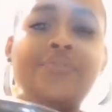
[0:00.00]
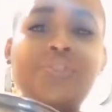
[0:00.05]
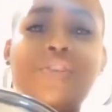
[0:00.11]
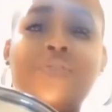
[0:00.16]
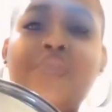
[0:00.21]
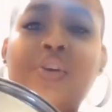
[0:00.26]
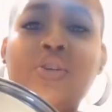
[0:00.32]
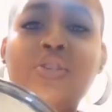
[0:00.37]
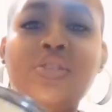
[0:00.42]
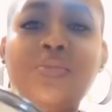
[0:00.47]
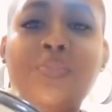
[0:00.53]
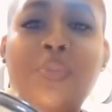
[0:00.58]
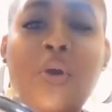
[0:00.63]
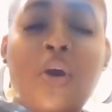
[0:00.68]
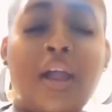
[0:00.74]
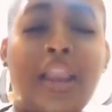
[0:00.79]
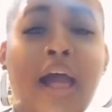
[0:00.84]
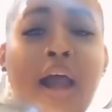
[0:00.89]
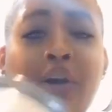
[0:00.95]
to first boil
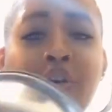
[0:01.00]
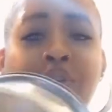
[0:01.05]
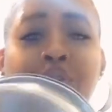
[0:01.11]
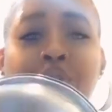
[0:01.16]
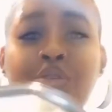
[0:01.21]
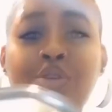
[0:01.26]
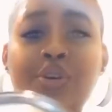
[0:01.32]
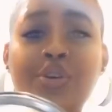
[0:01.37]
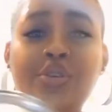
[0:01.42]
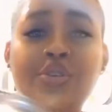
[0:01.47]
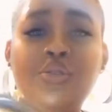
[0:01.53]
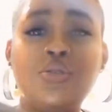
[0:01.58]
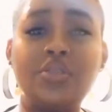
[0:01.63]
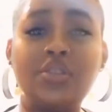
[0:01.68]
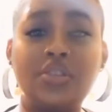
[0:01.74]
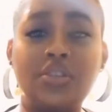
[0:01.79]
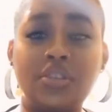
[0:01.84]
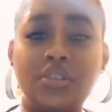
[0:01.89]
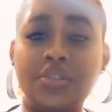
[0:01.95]
our
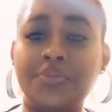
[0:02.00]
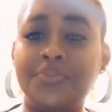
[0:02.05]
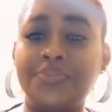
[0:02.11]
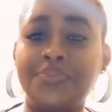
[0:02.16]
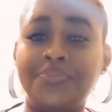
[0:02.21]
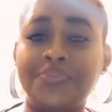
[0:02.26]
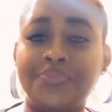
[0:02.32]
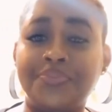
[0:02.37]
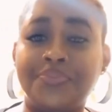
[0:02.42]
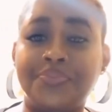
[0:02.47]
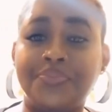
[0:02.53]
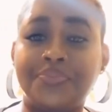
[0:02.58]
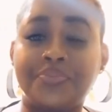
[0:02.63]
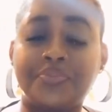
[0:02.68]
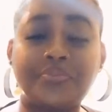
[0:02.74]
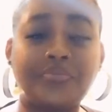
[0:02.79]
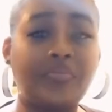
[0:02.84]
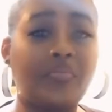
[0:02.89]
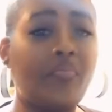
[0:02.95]
noodles,
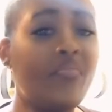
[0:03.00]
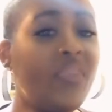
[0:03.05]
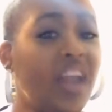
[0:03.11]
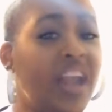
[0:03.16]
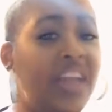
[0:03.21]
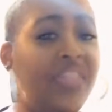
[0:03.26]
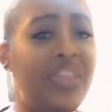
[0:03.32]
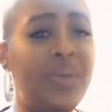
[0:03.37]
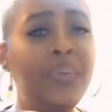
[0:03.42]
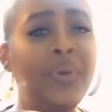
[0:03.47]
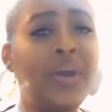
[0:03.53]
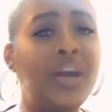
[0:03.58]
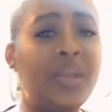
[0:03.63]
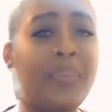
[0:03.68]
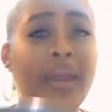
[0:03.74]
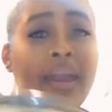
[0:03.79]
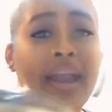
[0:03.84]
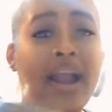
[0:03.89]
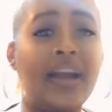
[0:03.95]
and then we're going to
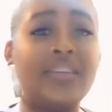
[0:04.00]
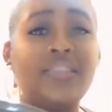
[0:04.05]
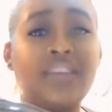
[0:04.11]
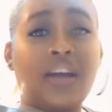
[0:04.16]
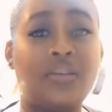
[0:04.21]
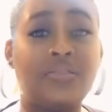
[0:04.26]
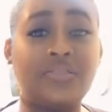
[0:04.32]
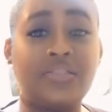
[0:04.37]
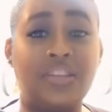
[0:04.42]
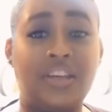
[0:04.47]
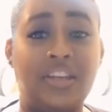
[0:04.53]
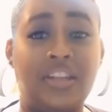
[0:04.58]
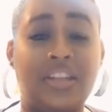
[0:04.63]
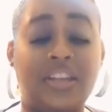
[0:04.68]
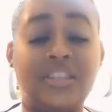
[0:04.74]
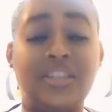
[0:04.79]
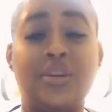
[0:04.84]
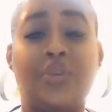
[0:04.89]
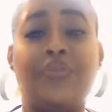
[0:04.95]
make our sauce in it.
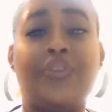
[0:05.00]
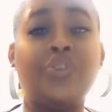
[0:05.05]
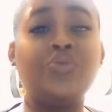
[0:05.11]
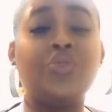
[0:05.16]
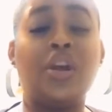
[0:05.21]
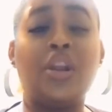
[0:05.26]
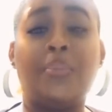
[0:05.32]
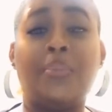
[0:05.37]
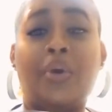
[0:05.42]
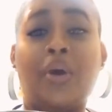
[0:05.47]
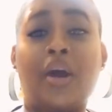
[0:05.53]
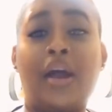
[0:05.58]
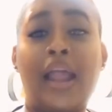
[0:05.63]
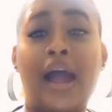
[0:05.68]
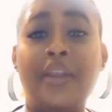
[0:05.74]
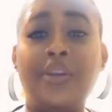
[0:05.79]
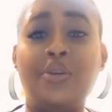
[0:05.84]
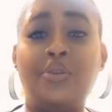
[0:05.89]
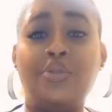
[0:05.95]
So first we're going to boil
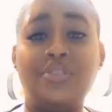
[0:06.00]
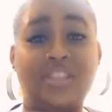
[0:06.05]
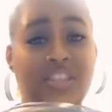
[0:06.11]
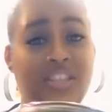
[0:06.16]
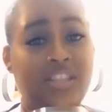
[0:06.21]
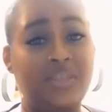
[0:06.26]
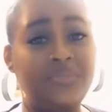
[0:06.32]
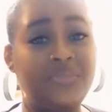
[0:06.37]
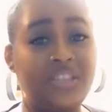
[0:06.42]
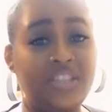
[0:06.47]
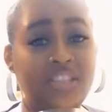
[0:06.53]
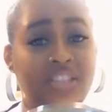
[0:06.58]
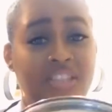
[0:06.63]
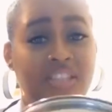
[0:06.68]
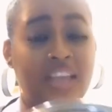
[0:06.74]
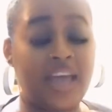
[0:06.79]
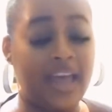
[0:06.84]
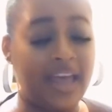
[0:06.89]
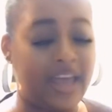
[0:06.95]
our noodles and set them to the
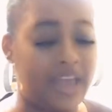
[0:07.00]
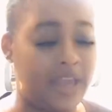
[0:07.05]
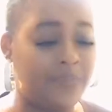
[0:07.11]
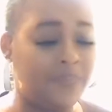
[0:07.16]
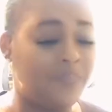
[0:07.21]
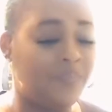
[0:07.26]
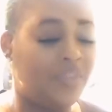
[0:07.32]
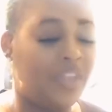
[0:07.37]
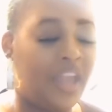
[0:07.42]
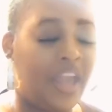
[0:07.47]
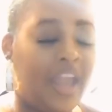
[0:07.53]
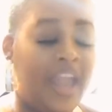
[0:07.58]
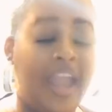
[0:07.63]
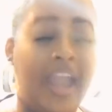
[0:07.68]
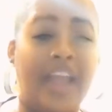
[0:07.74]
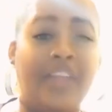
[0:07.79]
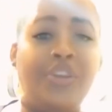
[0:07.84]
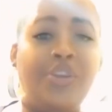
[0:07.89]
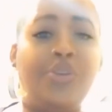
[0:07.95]
side,
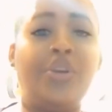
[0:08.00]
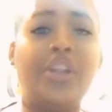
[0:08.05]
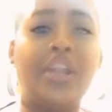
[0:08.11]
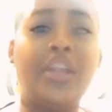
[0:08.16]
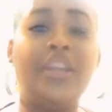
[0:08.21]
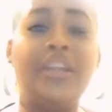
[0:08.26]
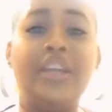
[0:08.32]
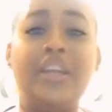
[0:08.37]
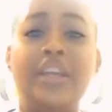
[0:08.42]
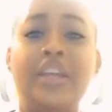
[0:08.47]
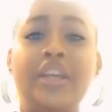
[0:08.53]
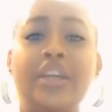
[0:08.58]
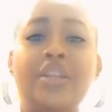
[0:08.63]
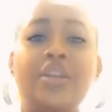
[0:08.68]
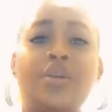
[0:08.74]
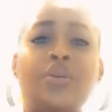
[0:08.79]
and then you're going to need